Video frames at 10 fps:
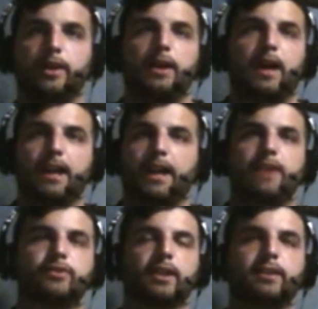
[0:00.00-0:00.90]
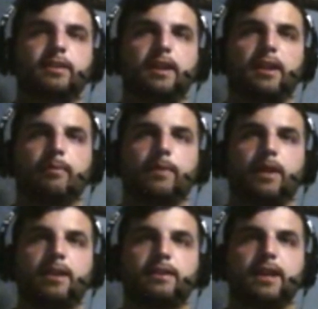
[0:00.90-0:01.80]
And then AJ
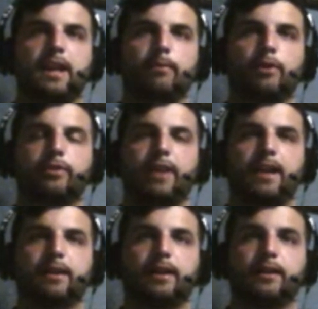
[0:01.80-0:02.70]
and Dean Ambrose had a